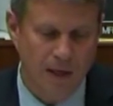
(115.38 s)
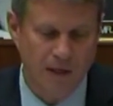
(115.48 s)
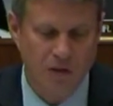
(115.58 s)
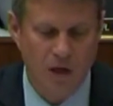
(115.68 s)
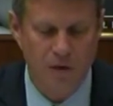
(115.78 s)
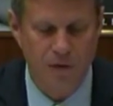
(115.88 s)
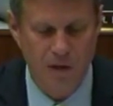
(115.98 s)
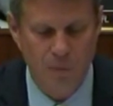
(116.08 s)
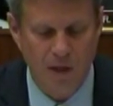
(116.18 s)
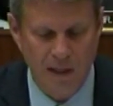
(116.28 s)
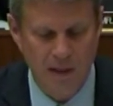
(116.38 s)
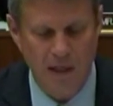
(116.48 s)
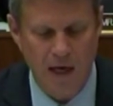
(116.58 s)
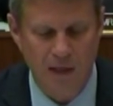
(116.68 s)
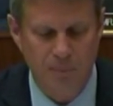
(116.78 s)
H.R.
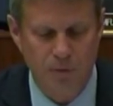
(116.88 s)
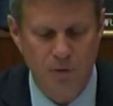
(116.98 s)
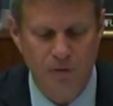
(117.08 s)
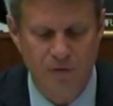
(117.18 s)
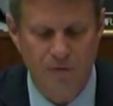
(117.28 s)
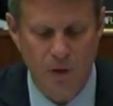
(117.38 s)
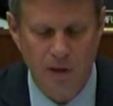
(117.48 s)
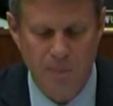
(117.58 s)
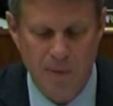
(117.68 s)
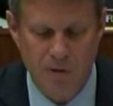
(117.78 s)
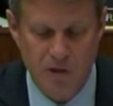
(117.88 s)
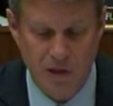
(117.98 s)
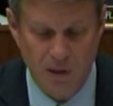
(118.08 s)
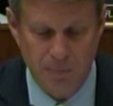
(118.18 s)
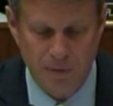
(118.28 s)
3189 improves the voting
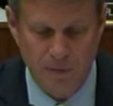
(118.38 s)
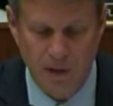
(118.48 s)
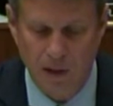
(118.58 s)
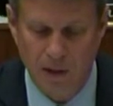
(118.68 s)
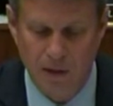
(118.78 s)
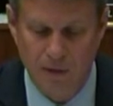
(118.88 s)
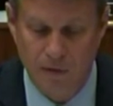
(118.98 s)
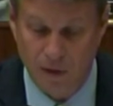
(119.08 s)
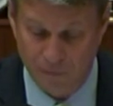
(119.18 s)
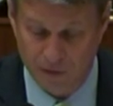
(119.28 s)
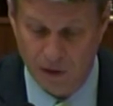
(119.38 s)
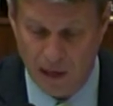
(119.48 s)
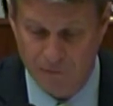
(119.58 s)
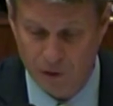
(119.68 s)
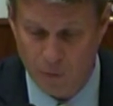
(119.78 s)
membership of
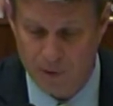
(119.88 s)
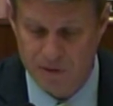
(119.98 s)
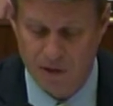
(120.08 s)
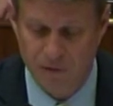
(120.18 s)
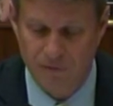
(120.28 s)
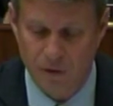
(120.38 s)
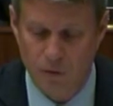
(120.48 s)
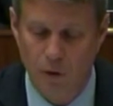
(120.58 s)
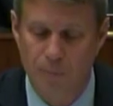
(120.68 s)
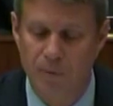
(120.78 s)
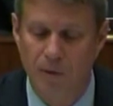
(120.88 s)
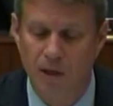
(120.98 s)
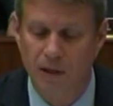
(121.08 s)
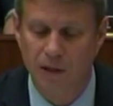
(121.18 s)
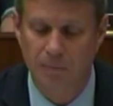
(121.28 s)
the FOMC, the Federal Open
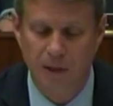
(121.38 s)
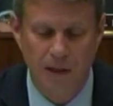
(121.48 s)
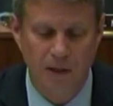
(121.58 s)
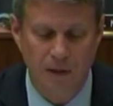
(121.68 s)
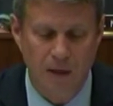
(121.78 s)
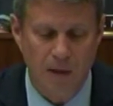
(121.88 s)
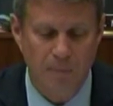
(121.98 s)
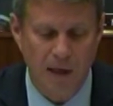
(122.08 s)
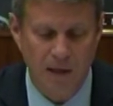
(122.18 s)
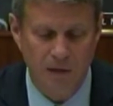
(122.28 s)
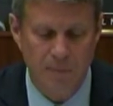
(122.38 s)
Market Committee, by